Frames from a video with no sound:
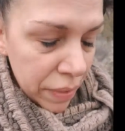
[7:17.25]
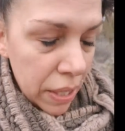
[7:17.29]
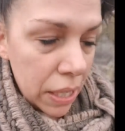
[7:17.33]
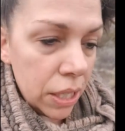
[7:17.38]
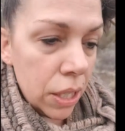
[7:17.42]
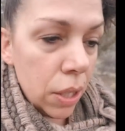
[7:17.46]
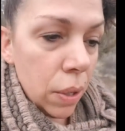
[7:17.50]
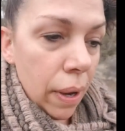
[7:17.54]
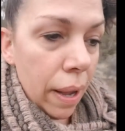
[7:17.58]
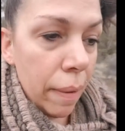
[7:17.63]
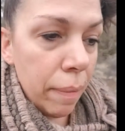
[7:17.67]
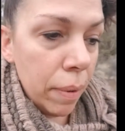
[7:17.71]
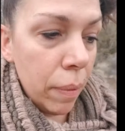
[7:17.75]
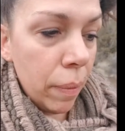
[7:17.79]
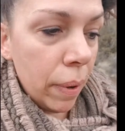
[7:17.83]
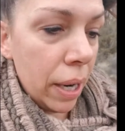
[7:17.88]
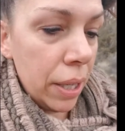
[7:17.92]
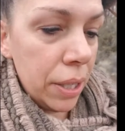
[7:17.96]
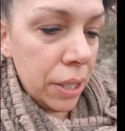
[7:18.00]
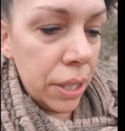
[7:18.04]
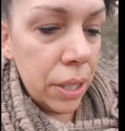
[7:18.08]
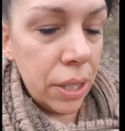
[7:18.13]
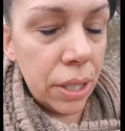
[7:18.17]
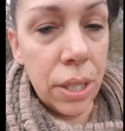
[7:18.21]
So I've been
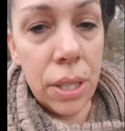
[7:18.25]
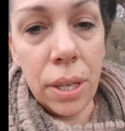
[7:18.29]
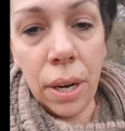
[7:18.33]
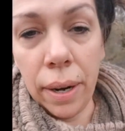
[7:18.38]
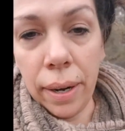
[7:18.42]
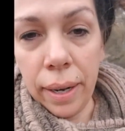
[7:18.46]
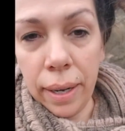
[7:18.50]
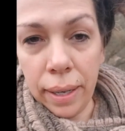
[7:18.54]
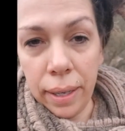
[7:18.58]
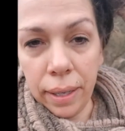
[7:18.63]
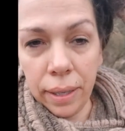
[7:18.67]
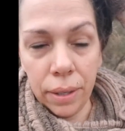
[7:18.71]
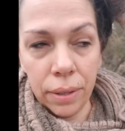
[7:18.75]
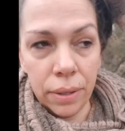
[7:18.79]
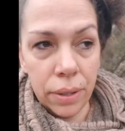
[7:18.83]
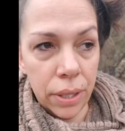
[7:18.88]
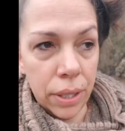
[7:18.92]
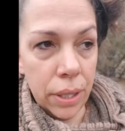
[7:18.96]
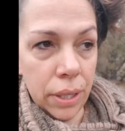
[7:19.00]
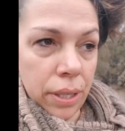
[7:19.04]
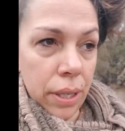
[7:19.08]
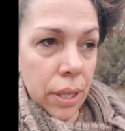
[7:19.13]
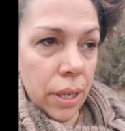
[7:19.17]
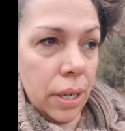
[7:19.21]
watching Starry
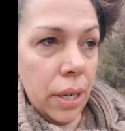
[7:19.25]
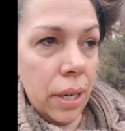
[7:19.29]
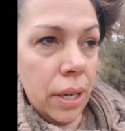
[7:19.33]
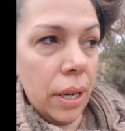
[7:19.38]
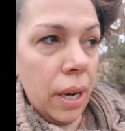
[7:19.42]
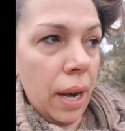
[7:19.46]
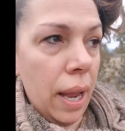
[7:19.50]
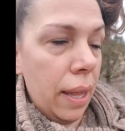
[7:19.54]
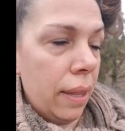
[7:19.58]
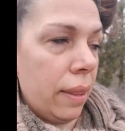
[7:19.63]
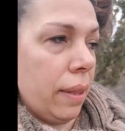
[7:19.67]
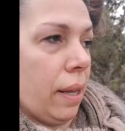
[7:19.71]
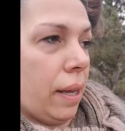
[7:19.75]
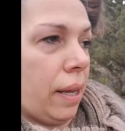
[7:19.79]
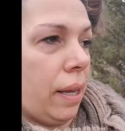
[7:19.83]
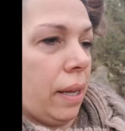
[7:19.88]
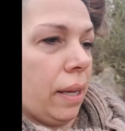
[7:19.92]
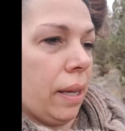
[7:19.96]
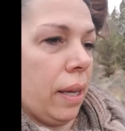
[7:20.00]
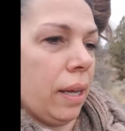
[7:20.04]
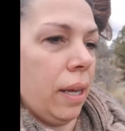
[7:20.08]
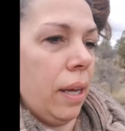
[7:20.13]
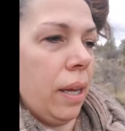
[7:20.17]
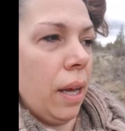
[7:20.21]
Hilder and
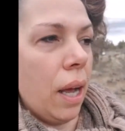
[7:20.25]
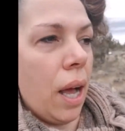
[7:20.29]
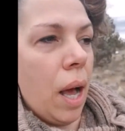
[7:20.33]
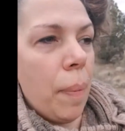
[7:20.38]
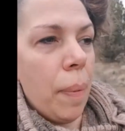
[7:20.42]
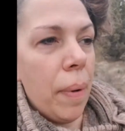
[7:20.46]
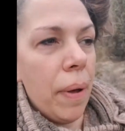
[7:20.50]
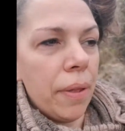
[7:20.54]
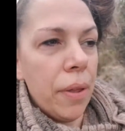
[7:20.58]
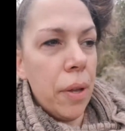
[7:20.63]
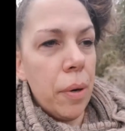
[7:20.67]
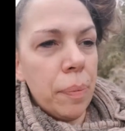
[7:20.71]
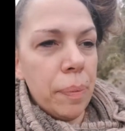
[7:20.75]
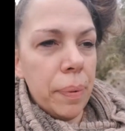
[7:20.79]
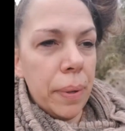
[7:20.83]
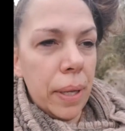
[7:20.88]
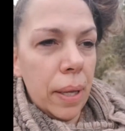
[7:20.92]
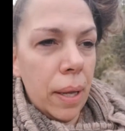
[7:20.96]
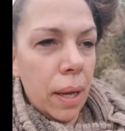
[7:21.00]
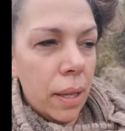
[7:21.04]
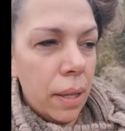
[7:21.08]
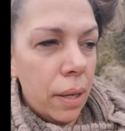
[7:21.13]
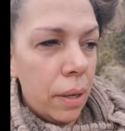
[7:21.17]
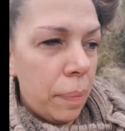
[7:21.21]
like a couple
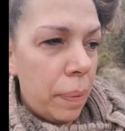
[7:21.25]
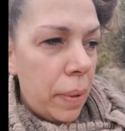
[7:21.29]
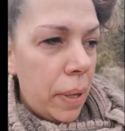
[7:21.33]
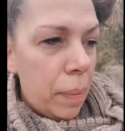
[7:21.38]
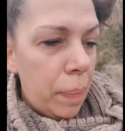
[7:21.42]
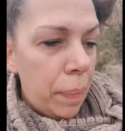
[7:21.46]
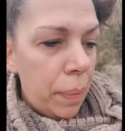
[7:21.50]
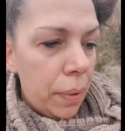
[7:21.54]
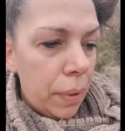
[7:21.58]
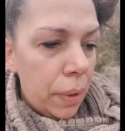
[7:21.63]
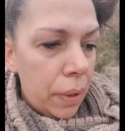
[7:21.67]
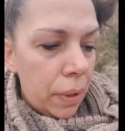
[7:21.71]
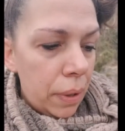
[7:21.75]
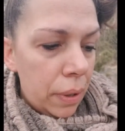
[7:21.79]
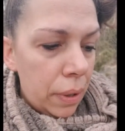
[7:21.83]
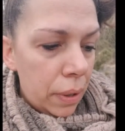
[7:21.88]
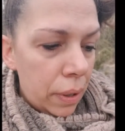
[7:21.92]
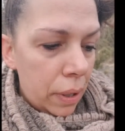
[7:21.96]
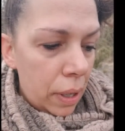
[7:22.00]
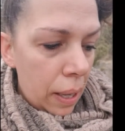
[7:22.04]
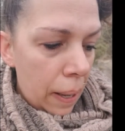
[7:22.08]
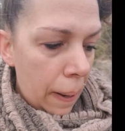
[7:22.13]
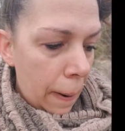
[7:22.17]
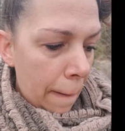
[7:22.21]
other
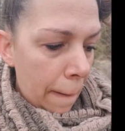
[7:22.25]
people